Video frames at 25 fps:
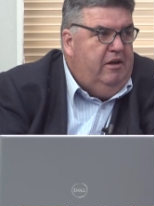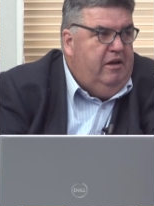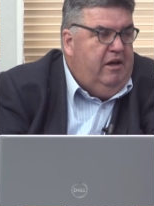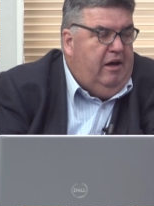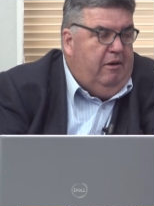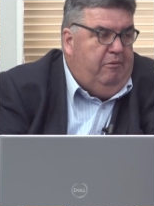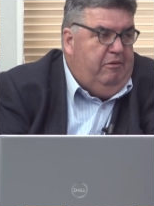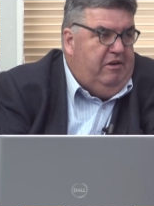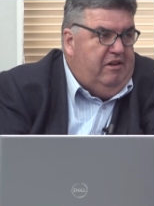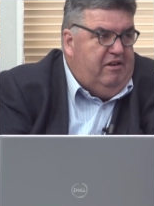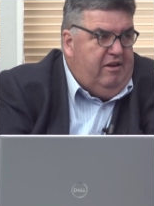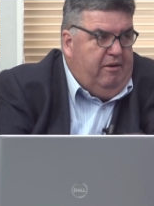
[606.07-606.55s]
I
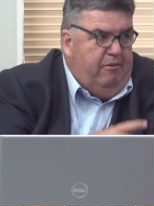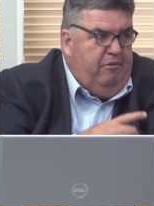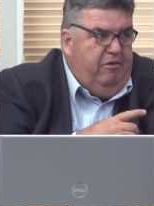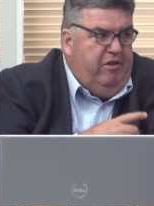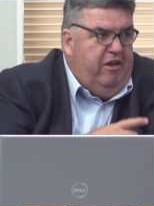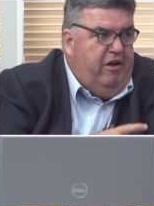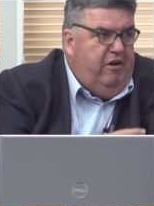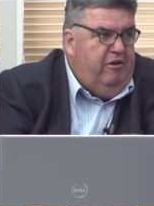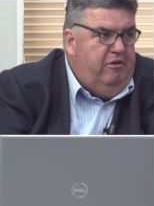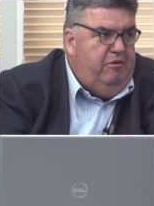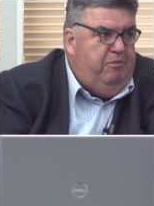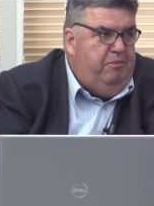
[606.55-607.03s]
mean, some of
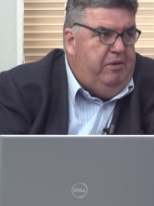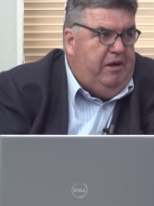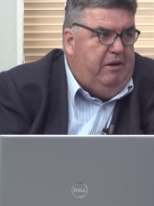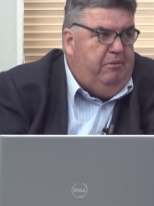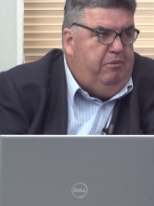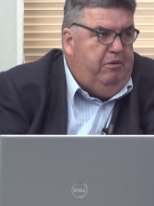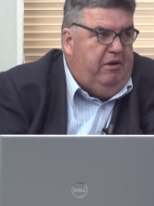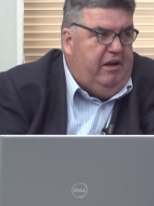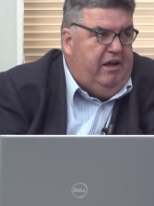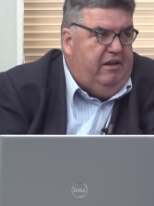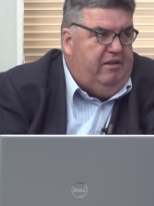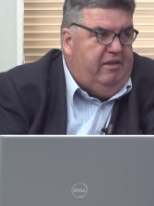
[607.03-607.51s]
those
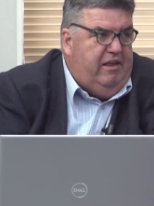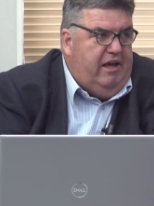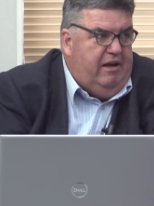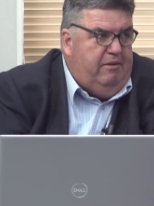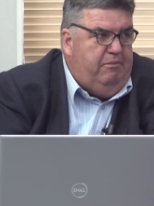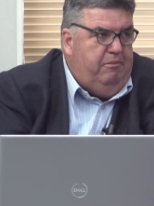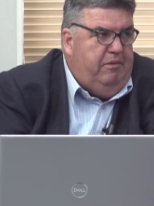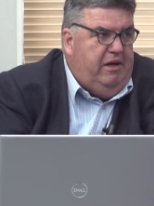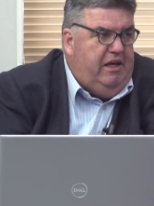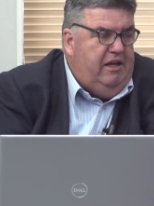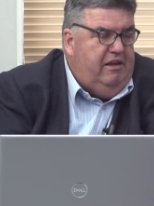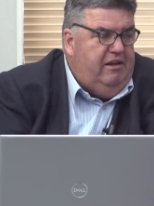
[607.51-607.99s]
people at that
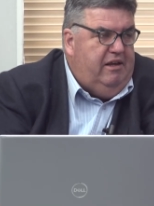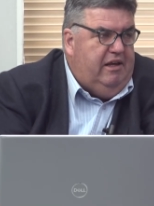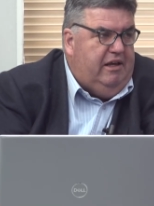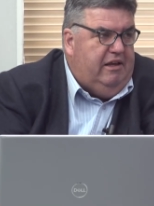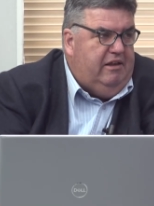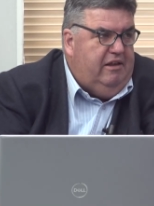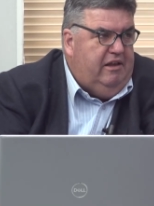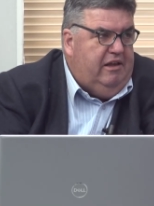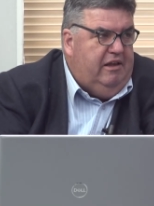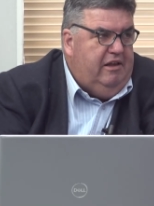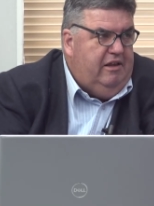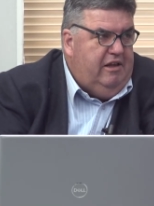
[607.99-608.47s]

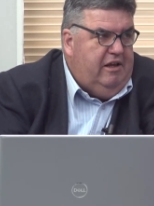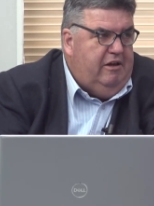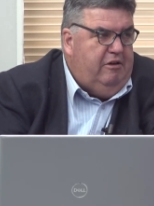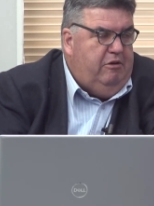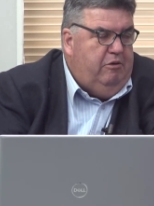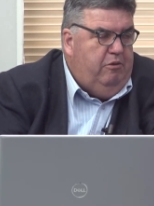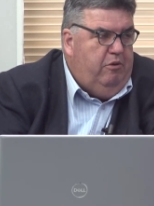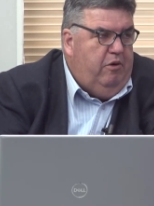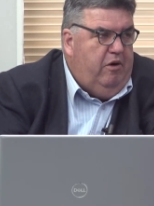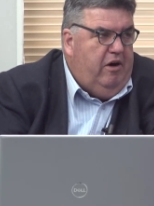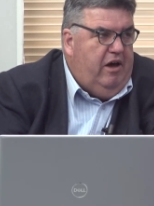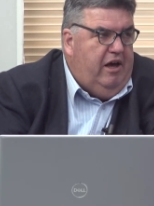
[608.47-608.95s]
meeting that
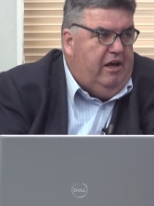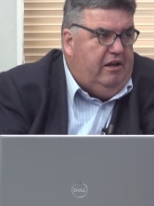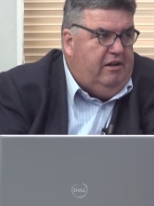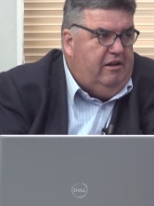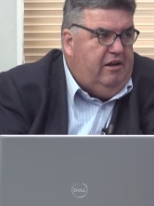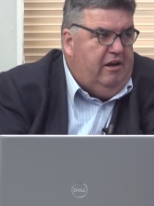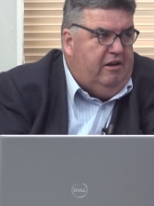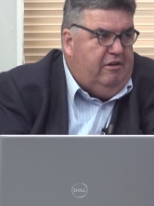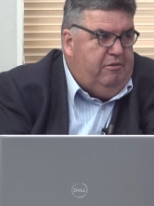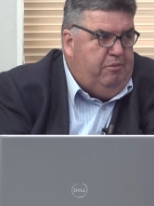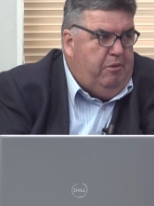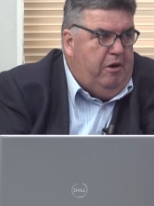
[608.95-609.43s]
you were at,
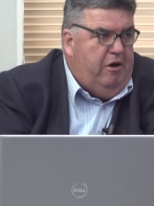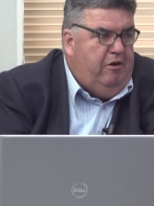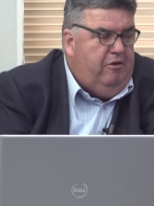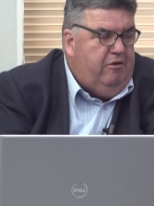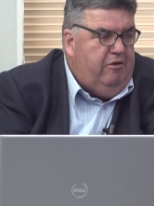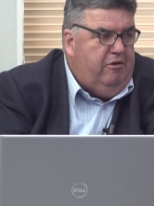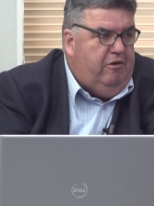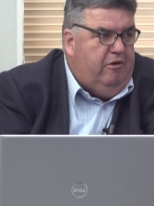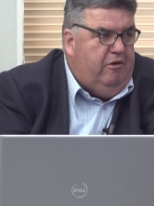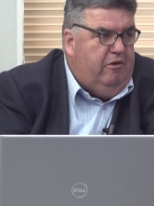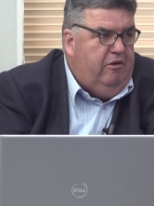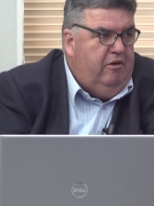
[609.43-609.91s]
I spoke
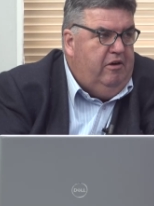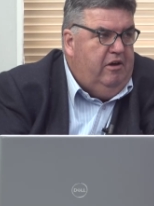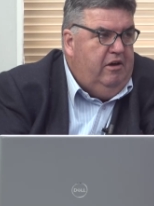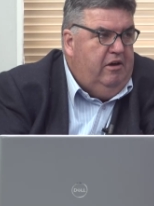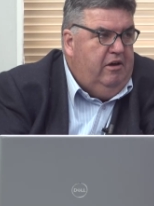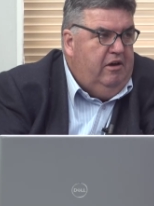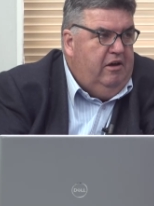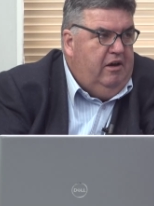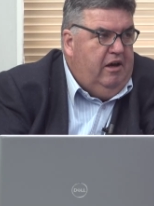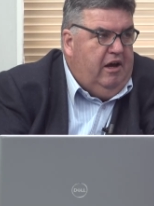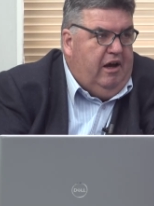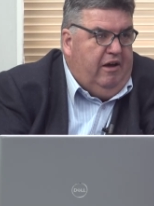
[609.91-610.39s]
to,
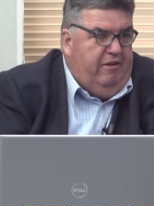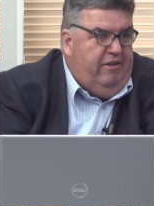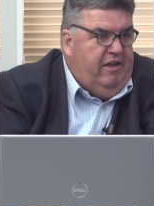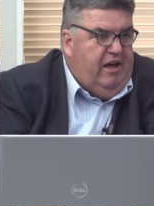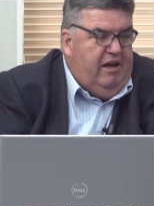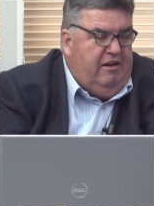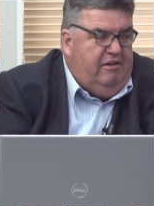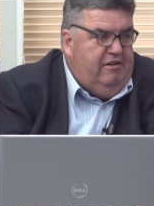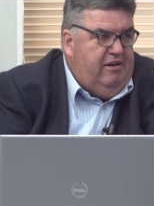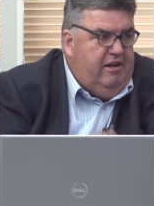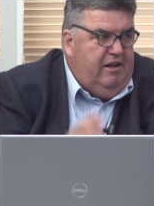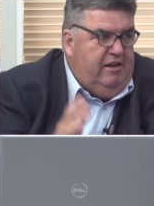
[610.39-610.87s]
and they
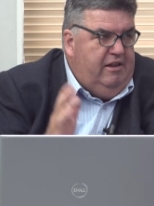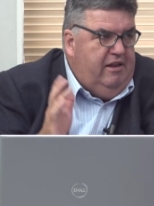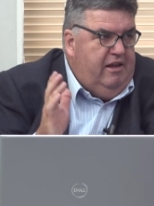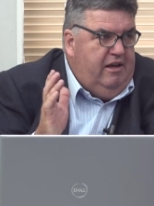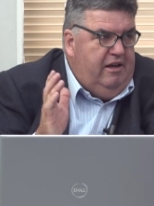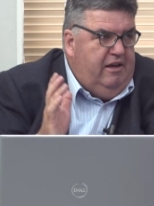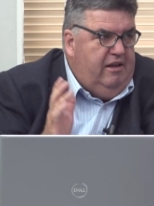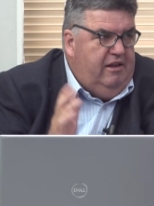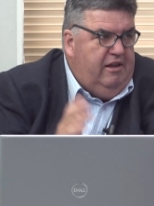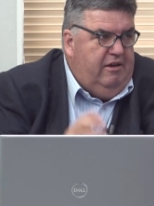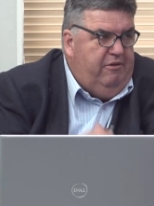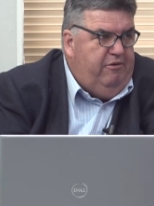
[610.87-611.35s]
said
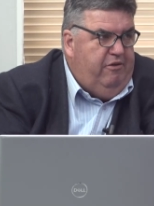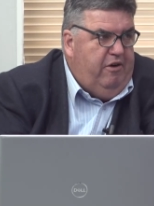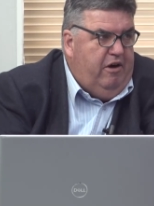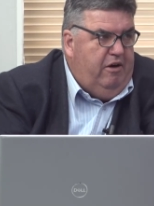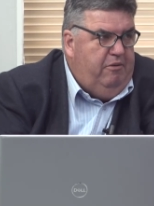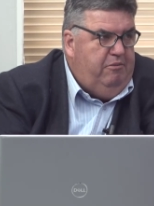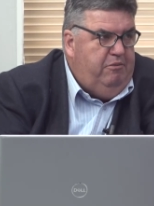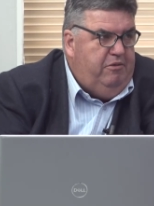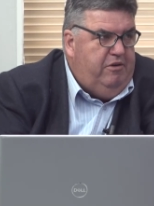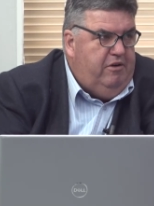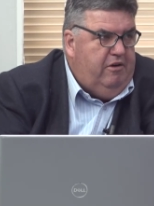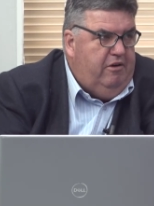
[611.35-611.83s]
their
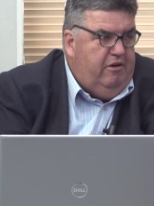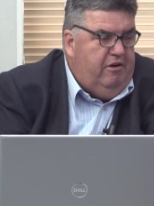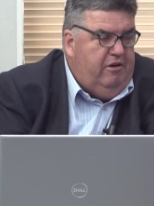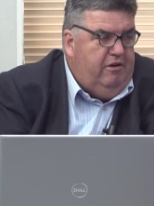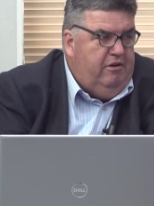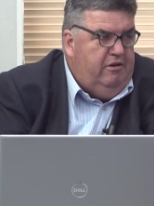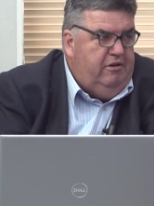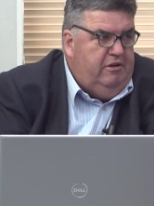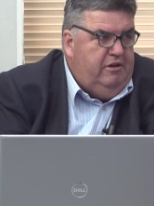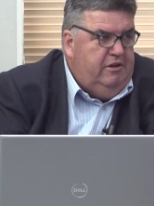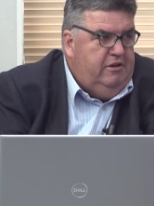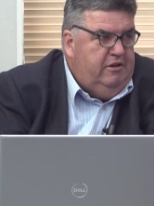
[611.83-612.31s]
farms are
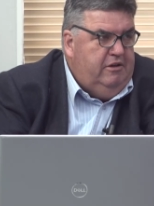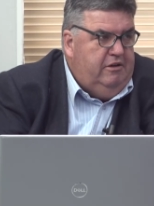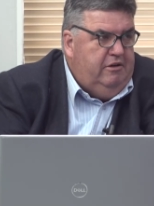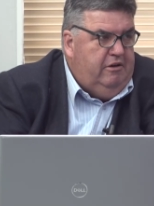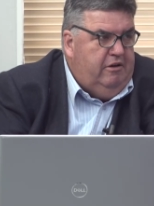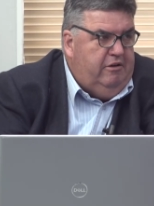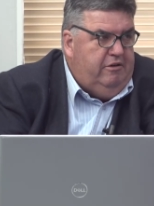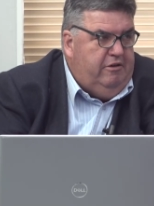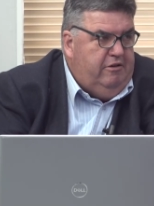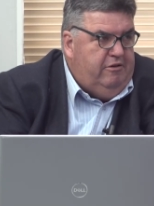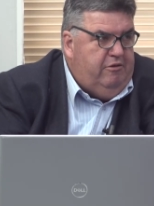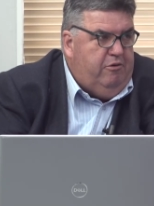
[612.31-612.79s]

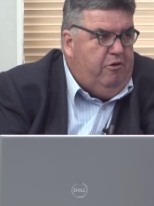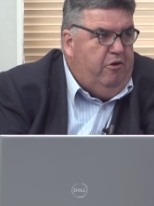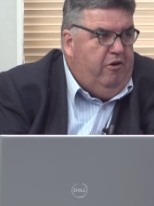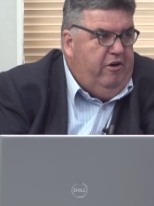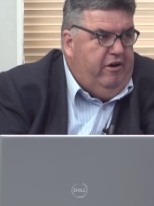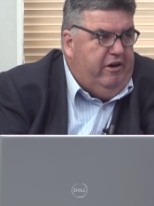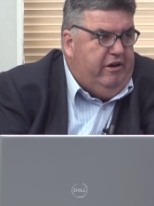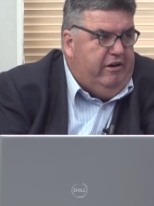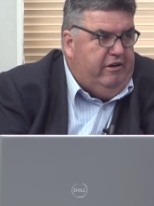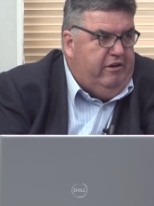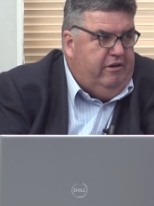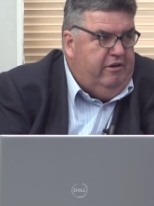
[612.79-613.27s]

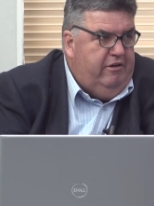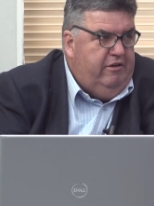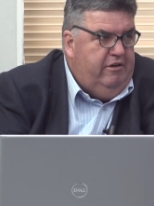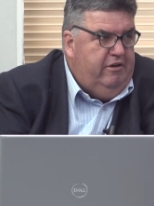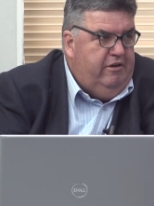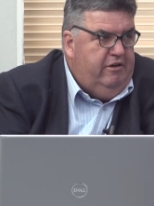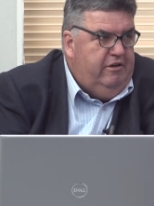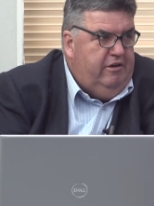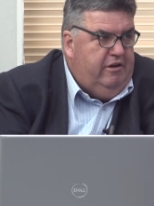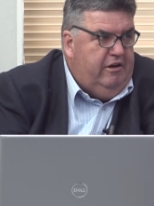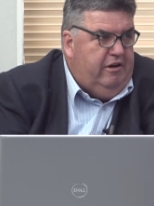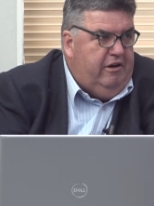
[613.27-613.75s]
destroyed,
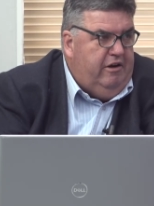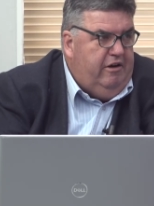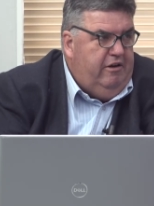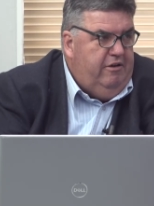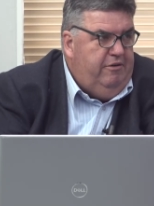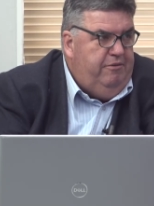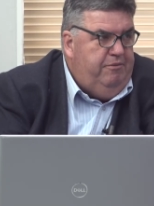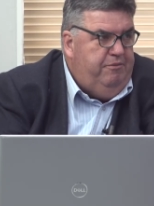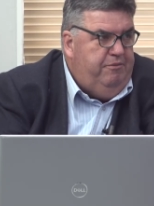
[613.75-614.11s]
you know.